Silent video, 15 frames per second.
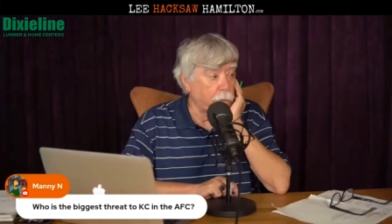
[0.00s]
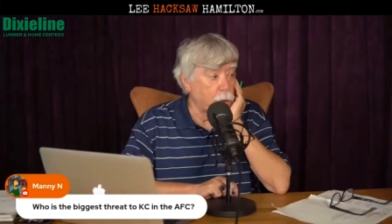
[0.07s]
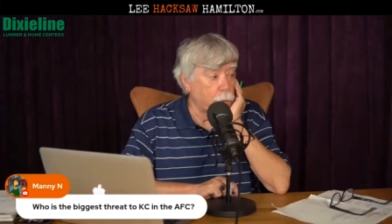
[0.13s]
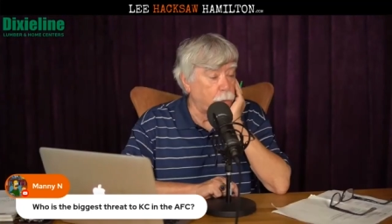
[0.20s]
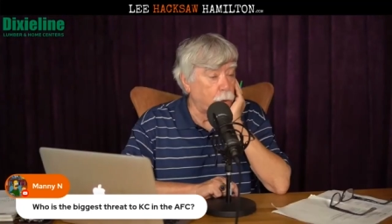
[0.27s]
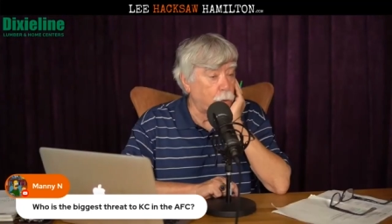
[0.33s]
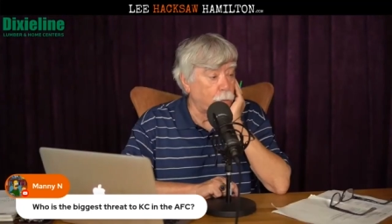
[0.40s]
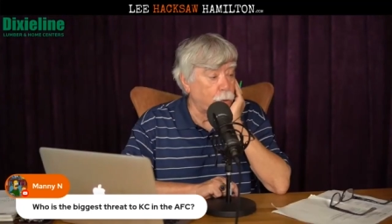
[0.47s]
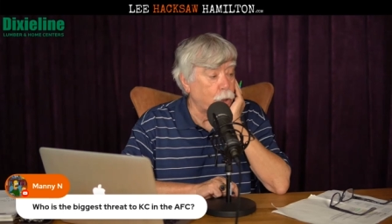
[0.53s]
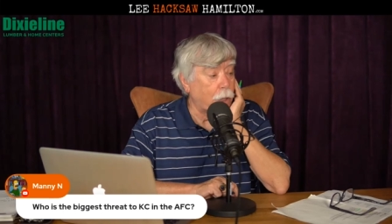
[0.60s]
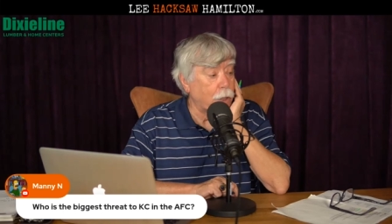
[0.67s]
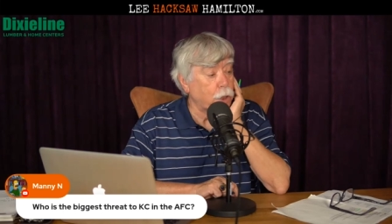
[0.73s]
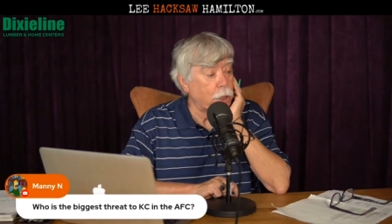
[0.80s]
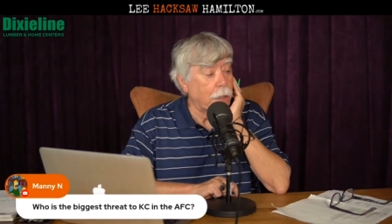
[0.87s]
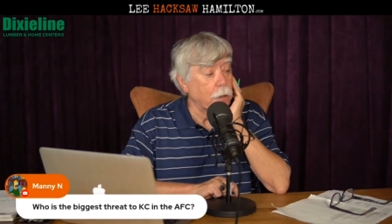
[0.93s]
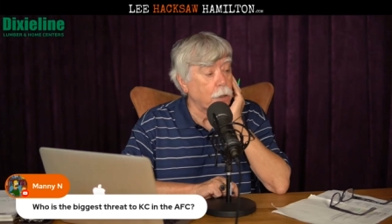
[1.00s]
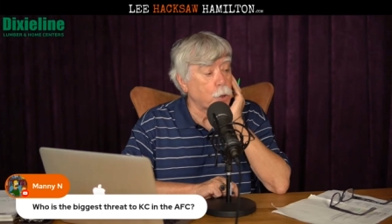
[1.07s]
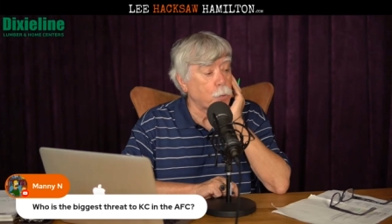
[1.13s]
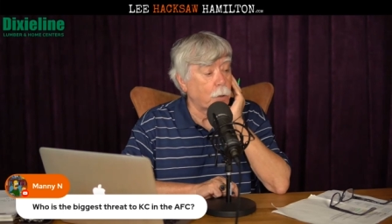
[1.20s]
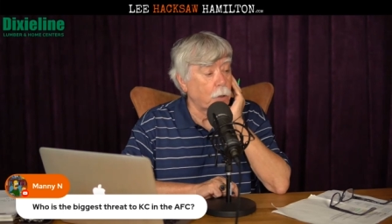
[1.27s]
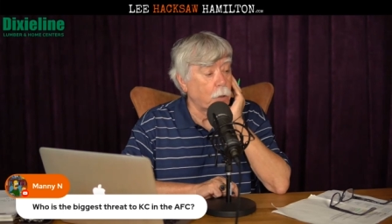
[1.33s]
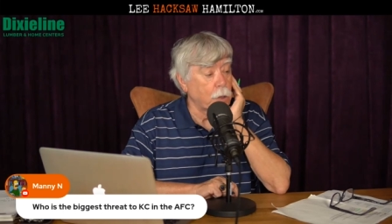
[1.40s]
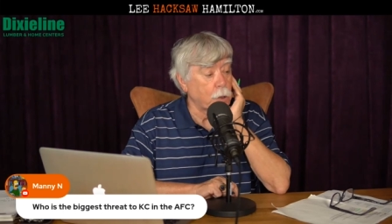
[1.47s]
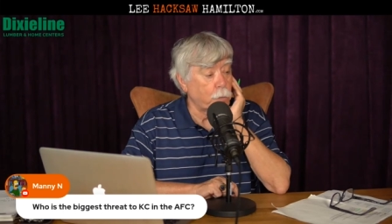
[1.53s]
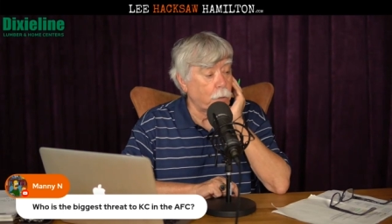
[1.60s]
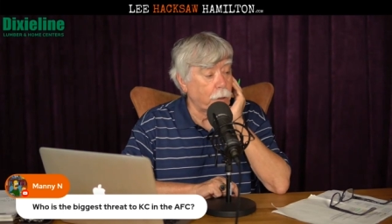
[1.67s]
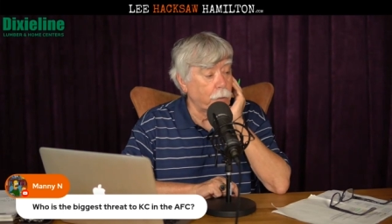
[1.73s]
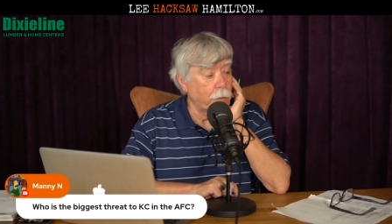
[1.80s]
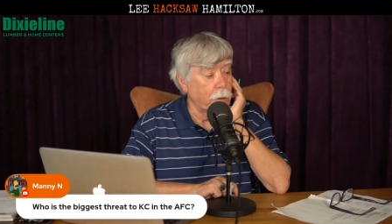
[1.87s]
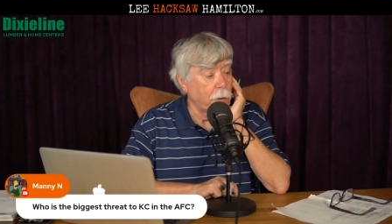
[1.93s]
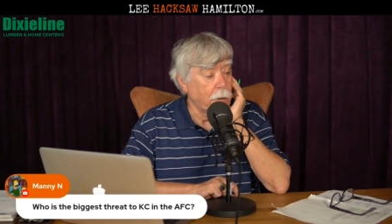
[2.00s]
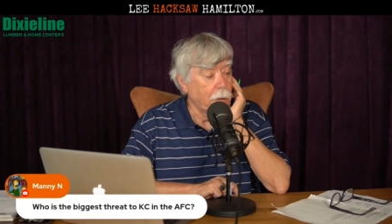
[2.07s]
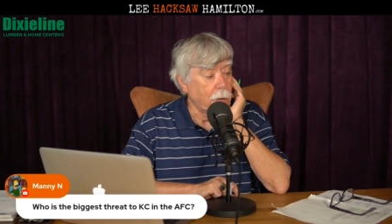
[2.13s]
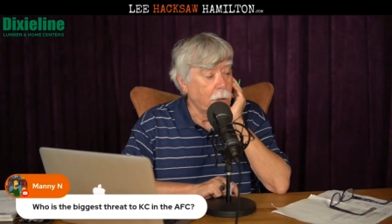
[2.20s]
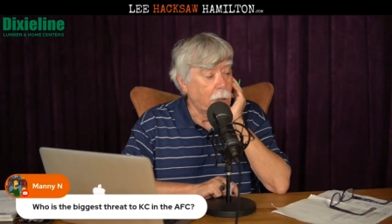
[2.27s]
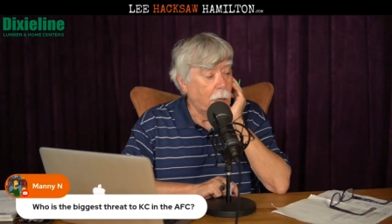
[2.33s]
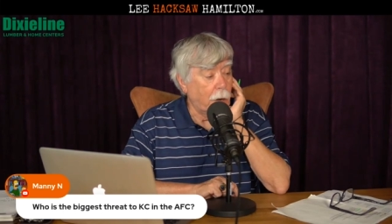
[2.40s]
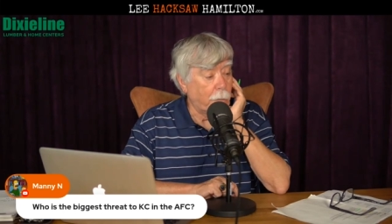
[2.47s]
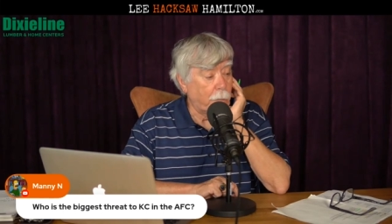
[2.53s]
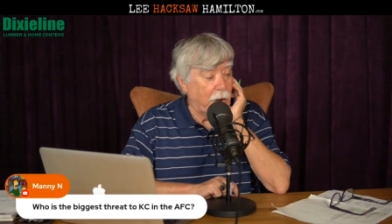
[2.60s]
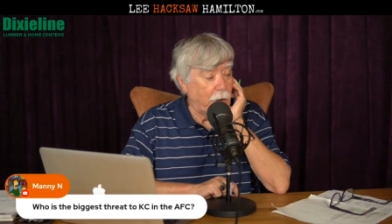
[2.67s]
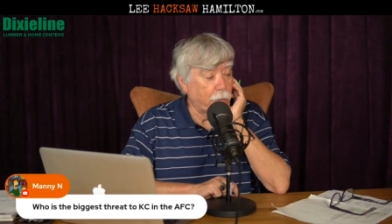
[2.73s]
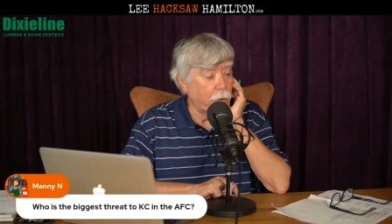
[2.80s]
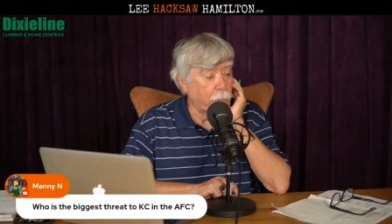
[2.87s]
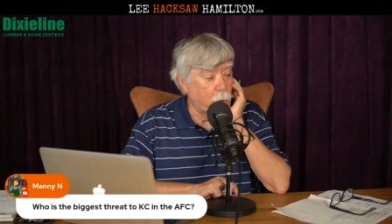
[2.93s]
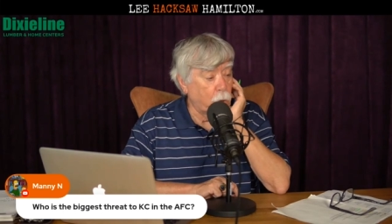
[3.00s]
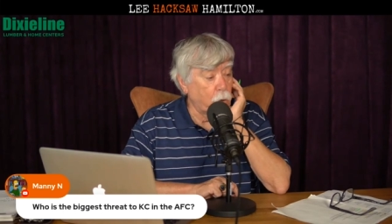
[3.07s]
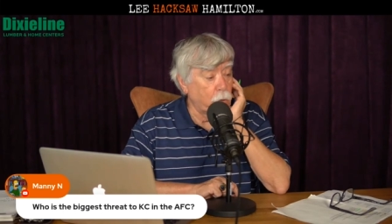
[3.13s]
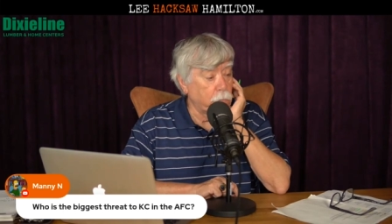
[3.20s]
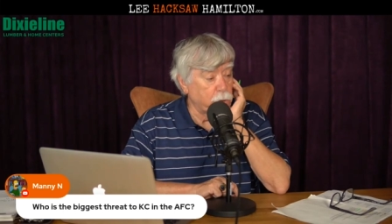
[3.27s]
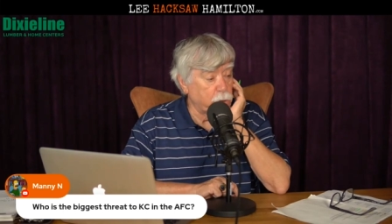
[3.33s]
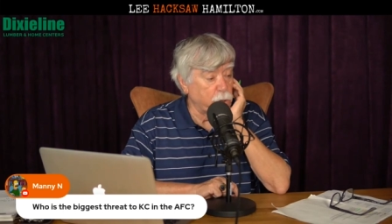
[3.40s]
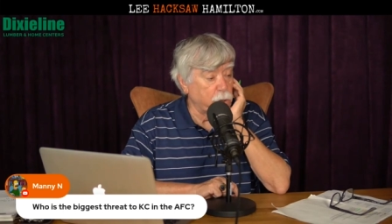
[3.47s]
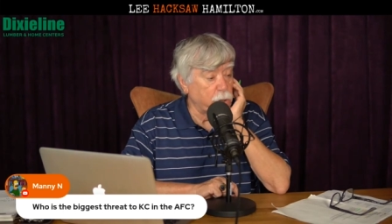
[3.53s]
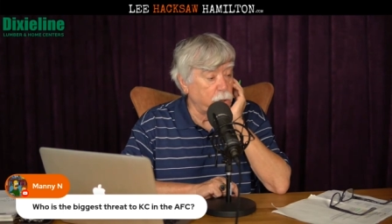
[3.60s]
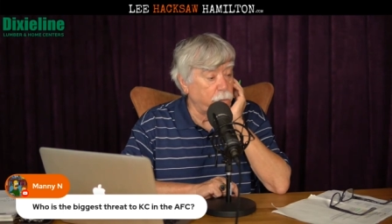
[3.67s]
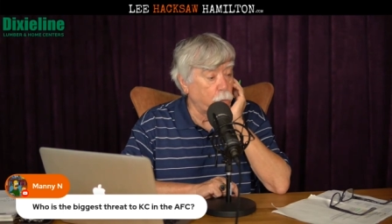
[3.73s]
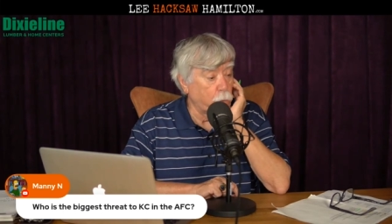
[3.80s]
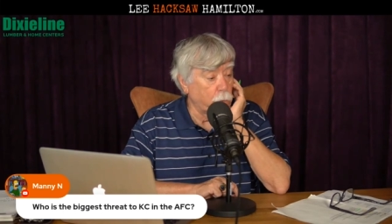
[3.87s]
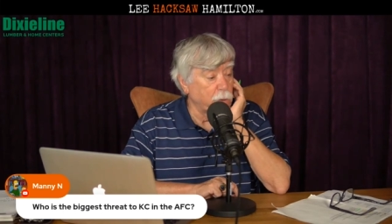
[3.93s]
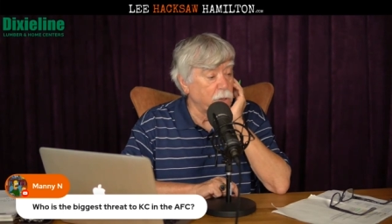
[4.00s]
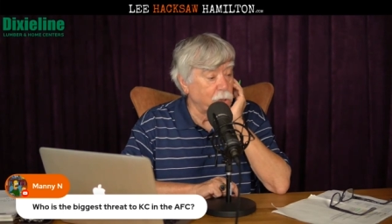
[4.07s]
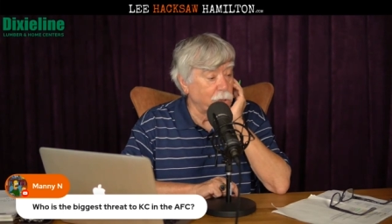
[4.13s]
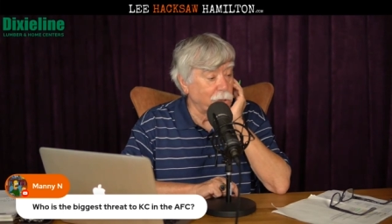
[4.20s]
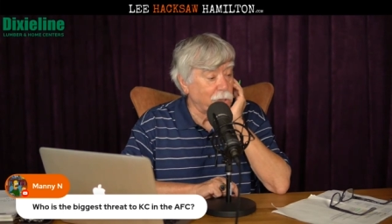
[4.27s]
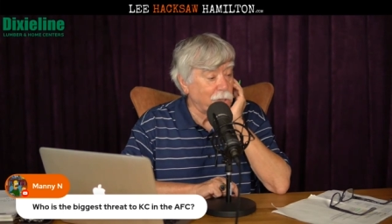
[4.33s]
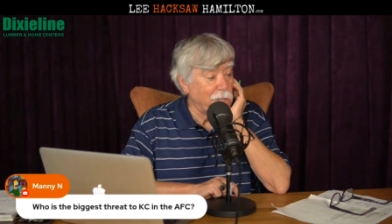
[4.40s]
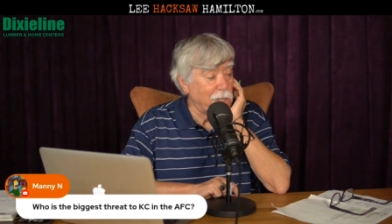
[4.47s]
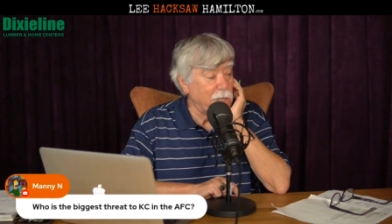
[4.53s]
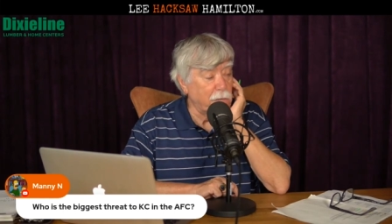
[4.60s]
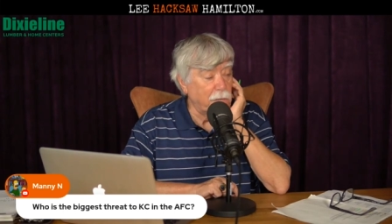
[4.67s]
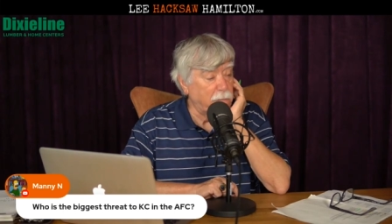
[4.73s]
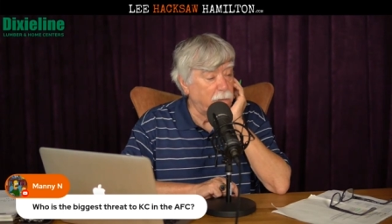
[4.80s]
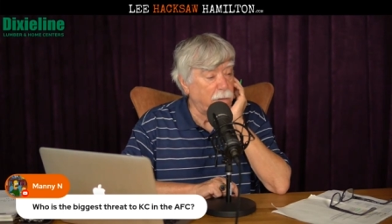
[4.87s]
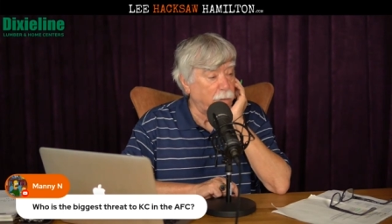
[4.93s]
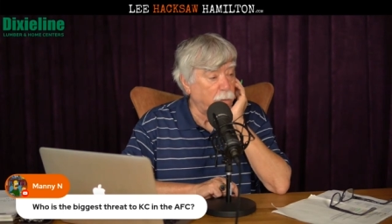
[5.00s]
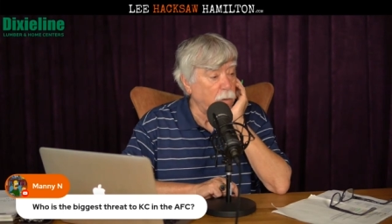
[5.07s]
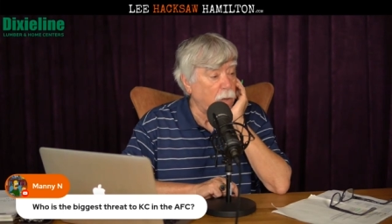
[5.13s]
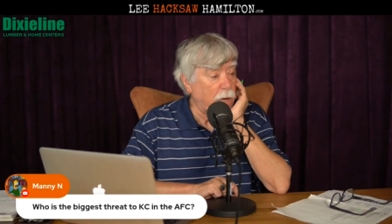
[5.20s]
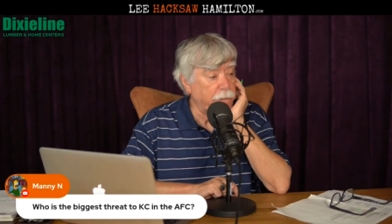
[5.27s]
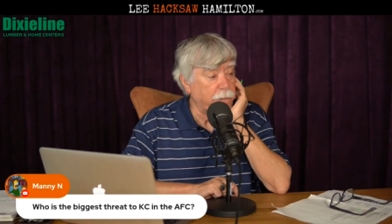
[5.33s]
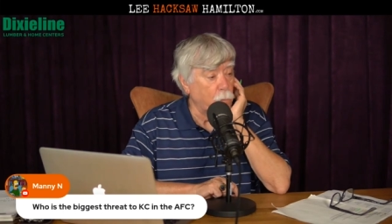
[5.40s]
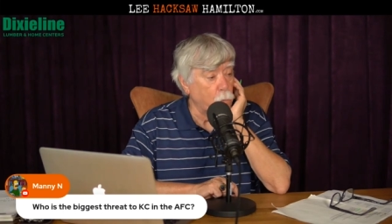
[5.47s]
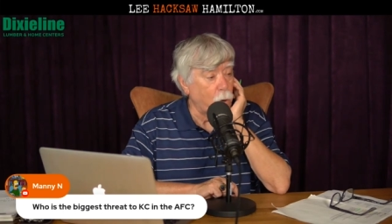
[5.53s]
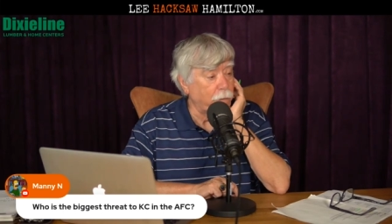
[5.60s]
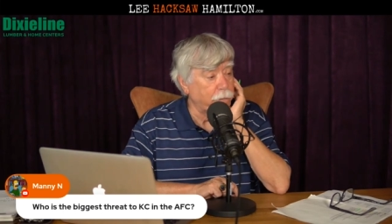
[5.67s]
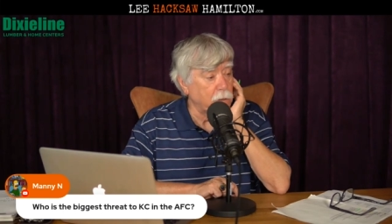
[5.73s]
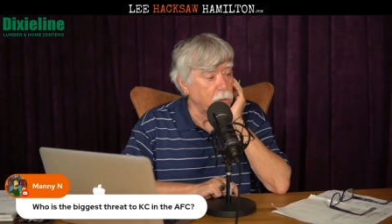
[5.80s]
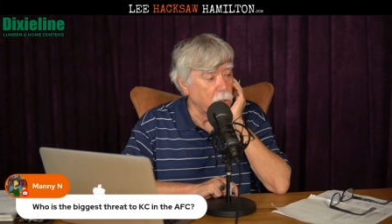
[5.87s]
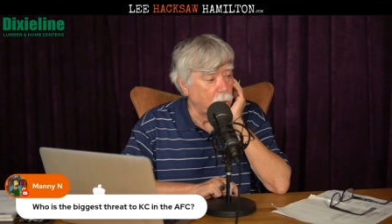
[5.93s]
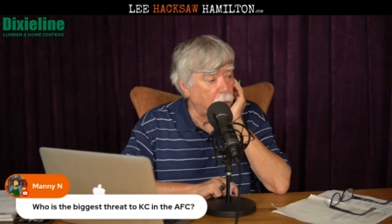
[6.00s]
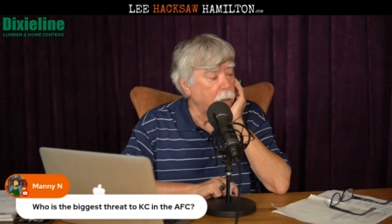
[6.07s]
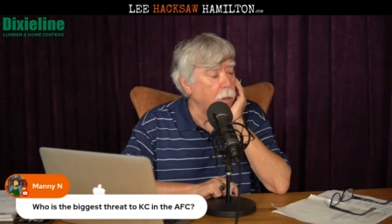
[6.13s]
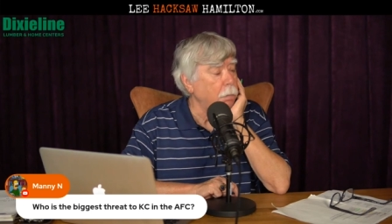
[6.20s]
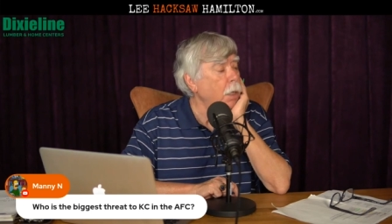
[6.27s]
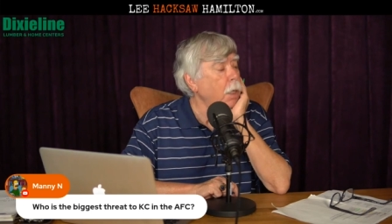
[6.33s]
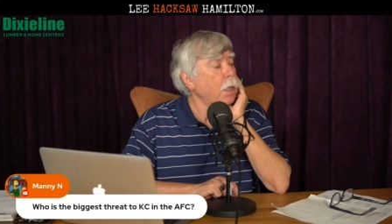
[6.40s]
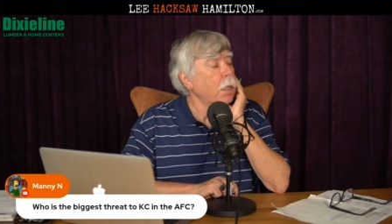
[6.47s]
between Josh Allen's one-loss record and Patrick Mahomes' sixty-four and sixteen, even if your life, wife doesn't like him.